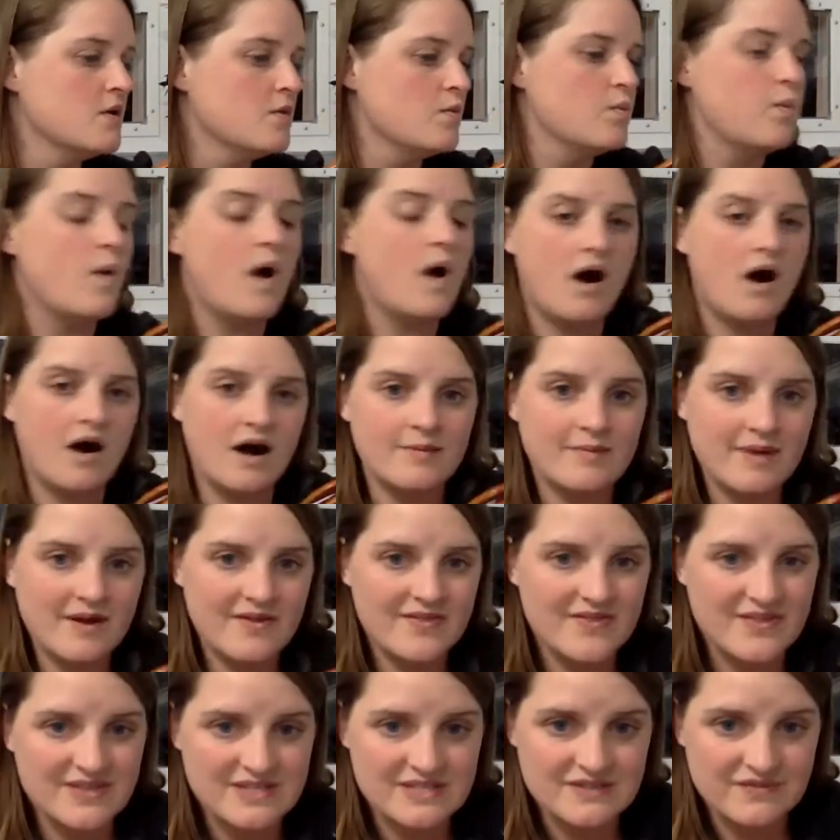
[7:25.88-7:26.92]
While I'm on
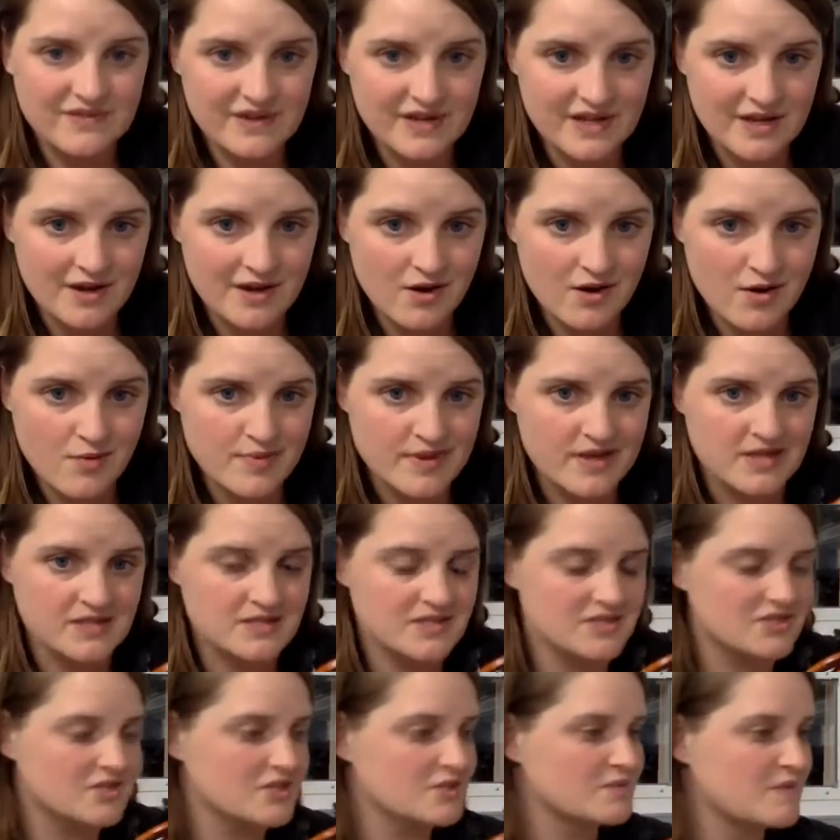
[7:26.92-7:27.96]
this video, because
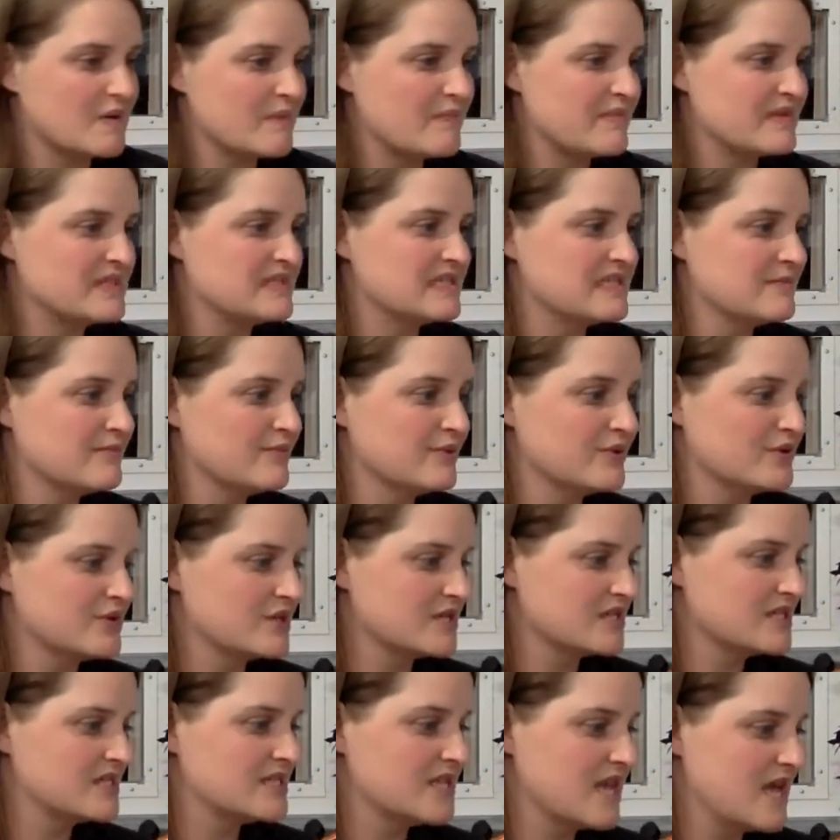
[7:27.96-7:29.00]
it just might be simpler to
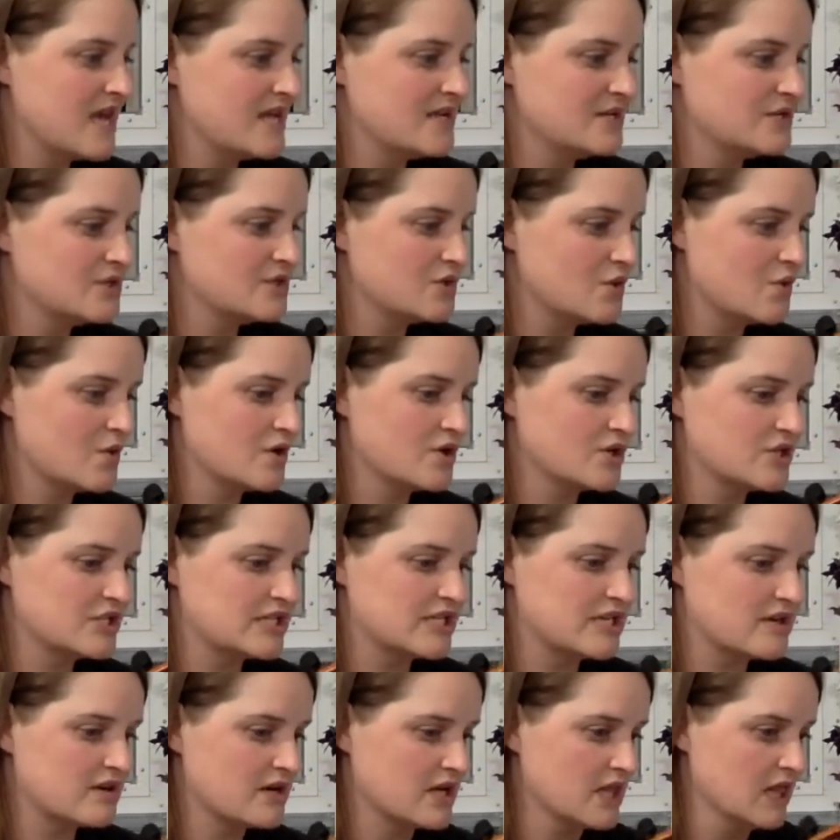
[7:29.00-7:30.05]
send or
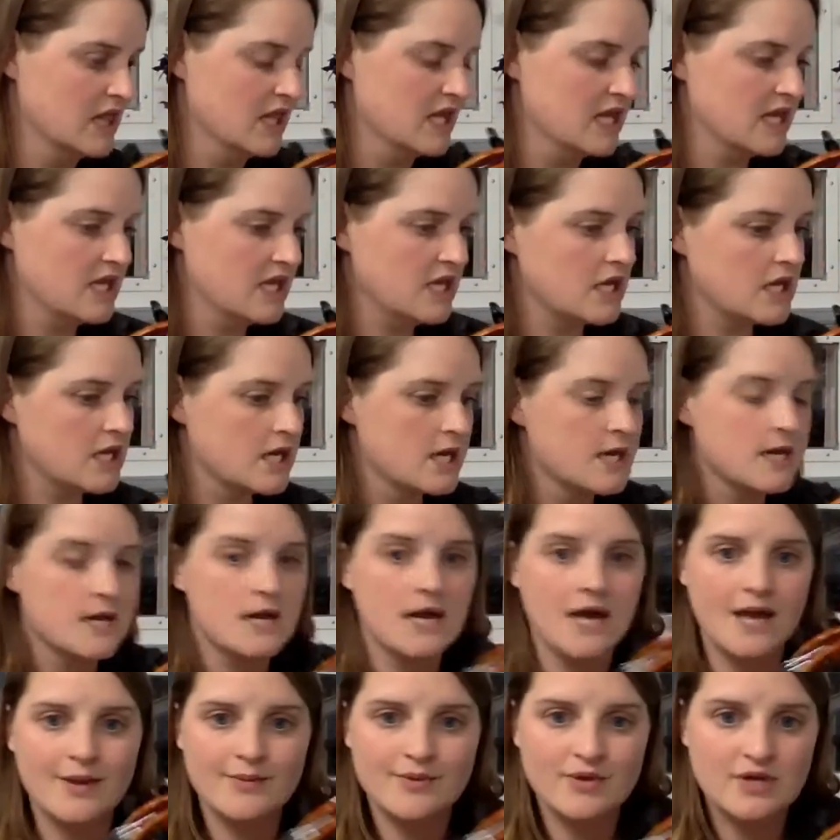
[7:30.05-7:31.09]
share a link,
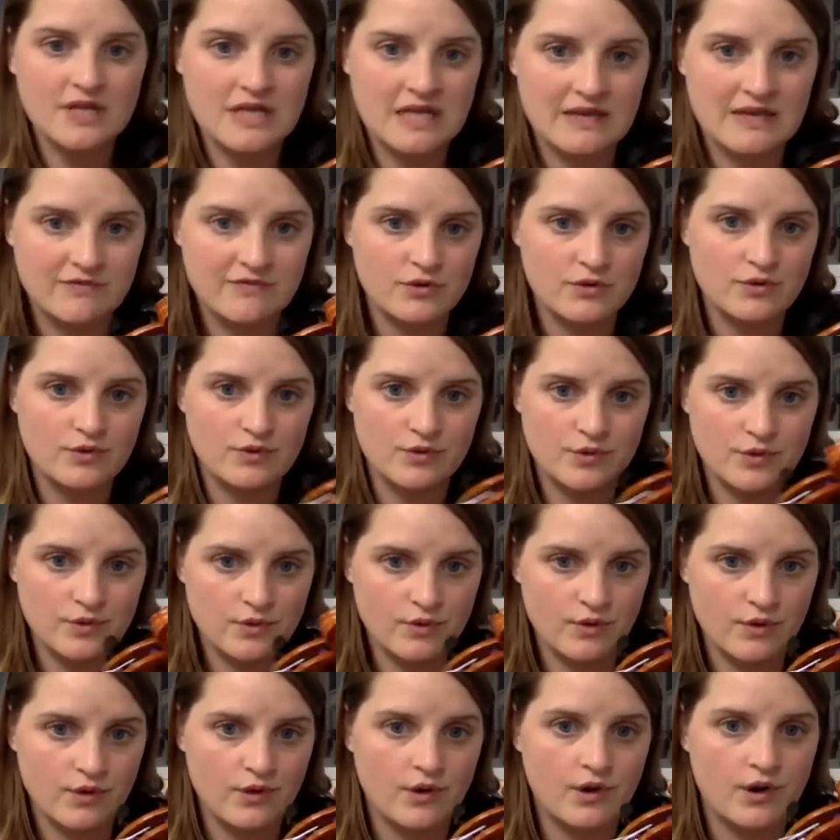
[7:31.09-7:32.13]
I'm going to give you
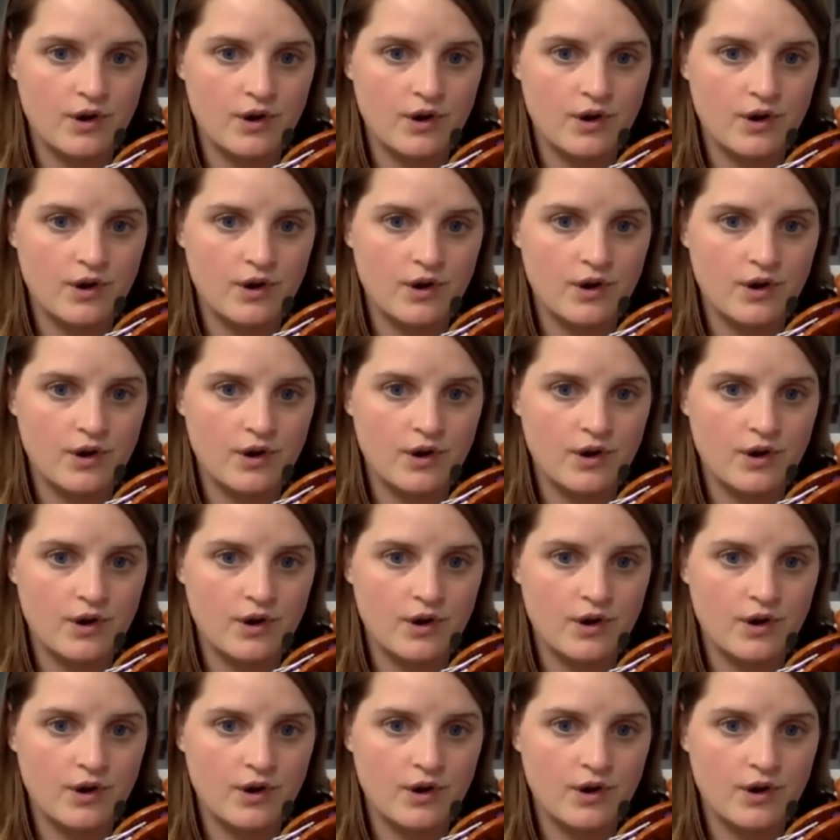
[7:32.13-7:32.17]
your